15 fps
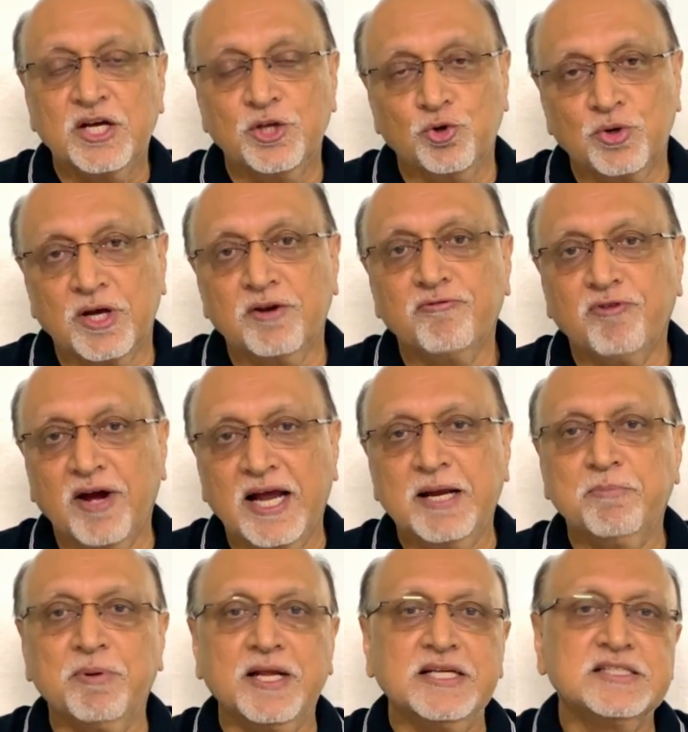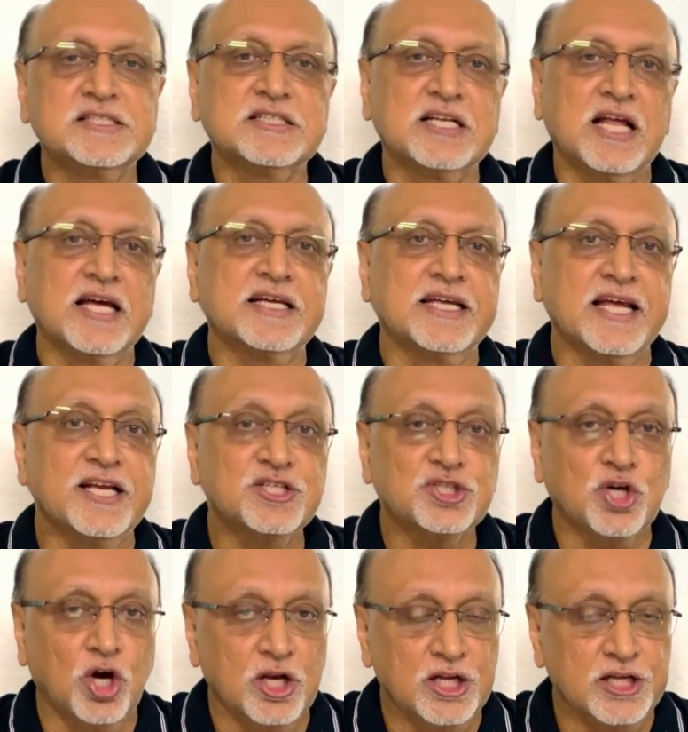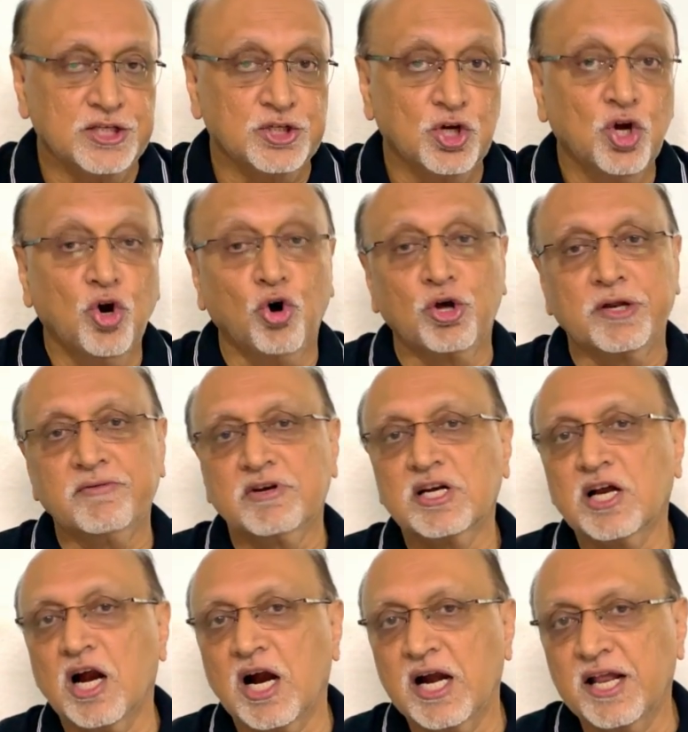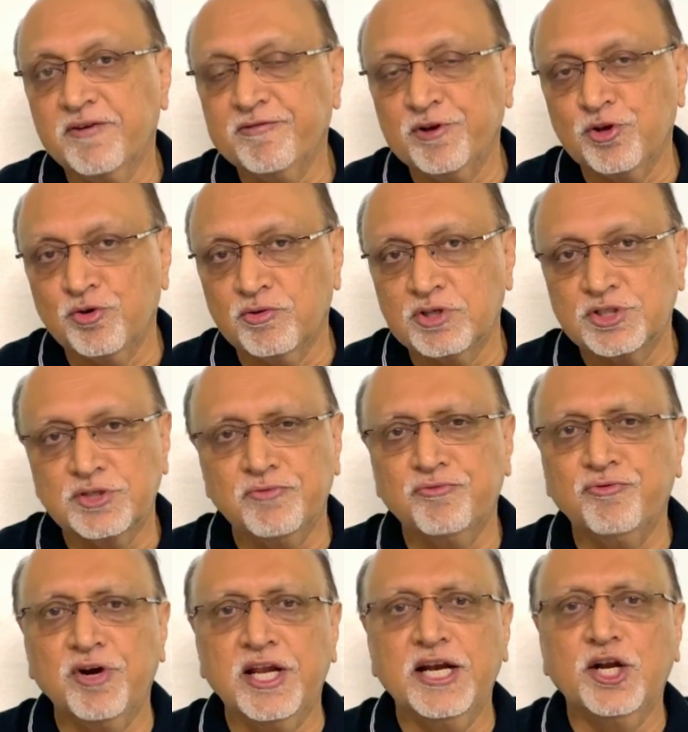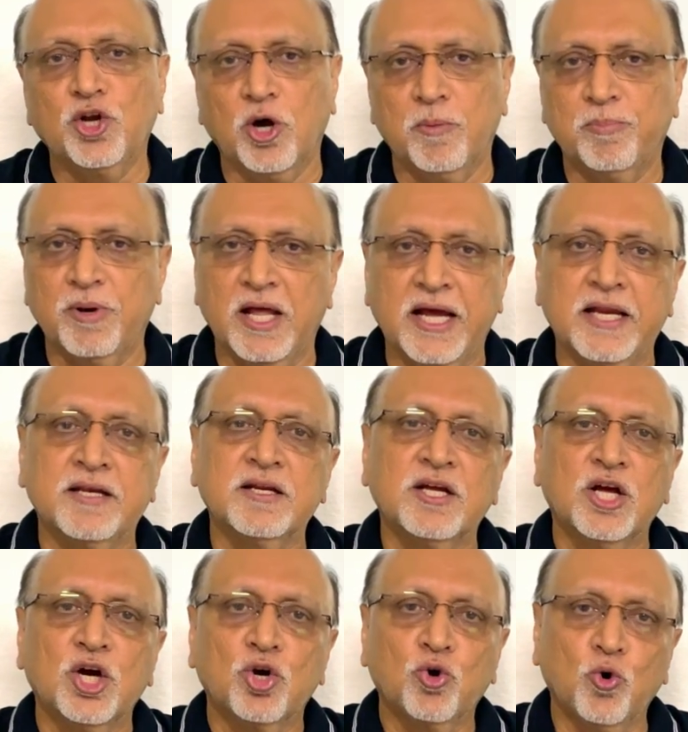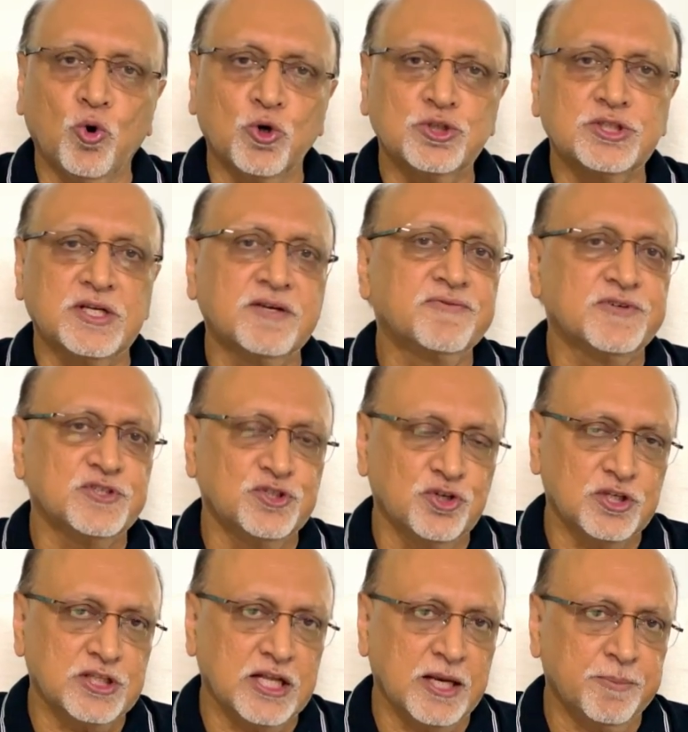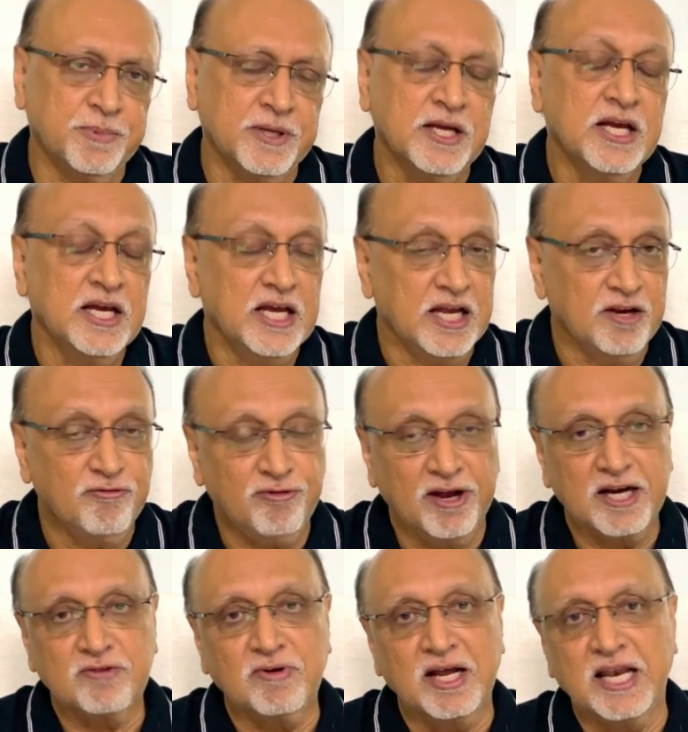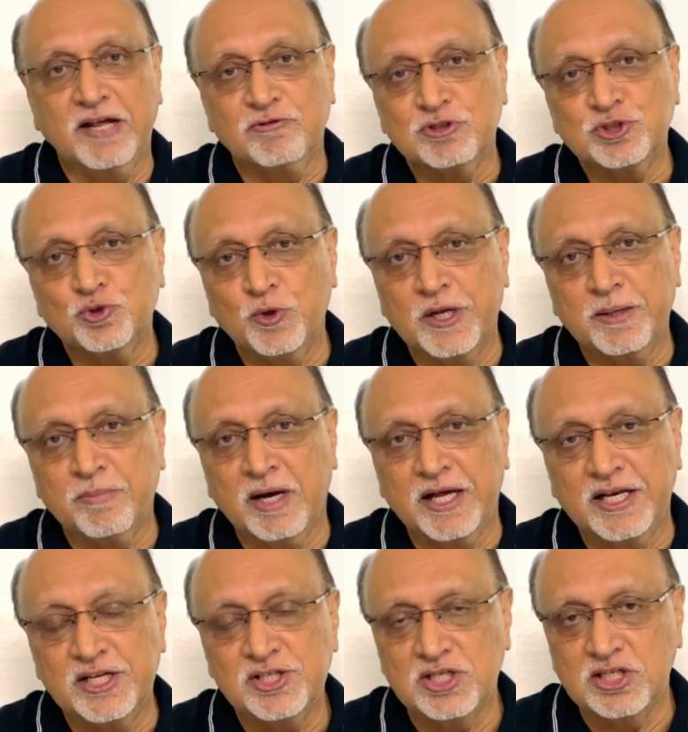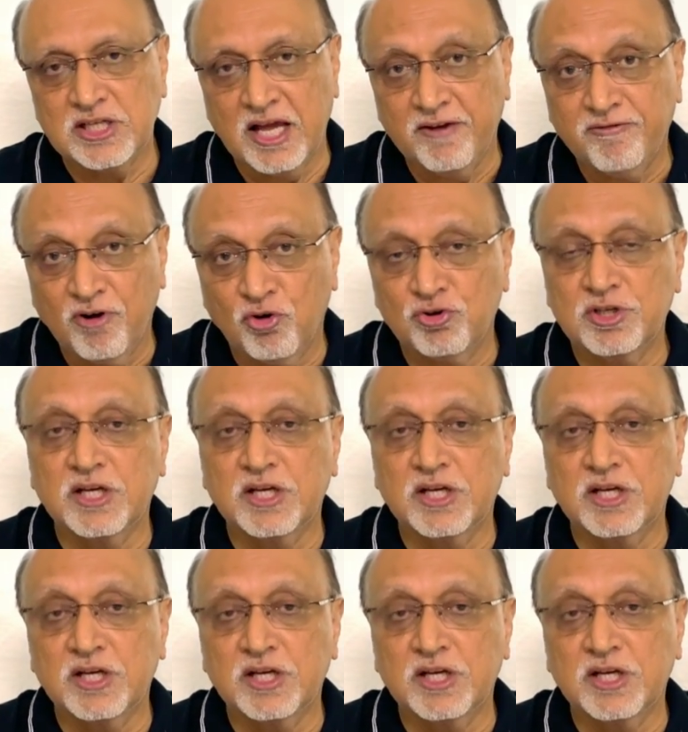You can find places like King's College or even Cardiff University, very top line course in physiotherapy. In fact, while I was doing my research, I found